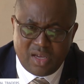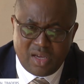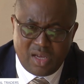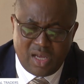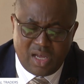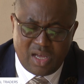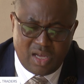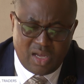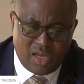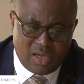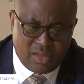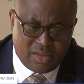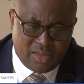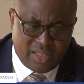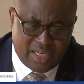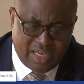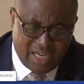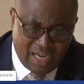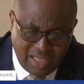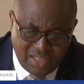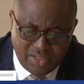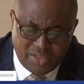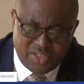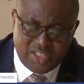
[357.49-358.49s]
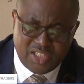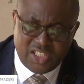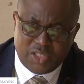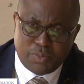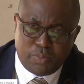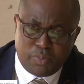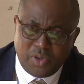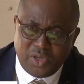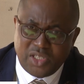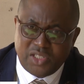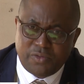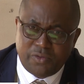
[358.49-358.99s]
The country is
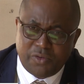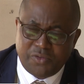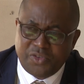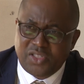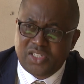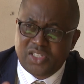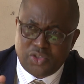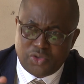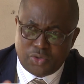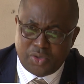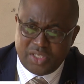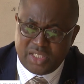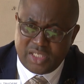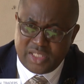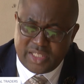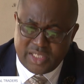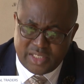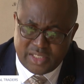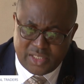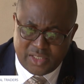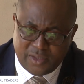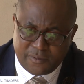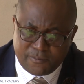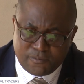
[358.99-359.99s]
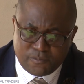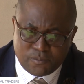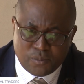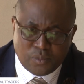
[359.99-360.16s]
poised for Vision 2030.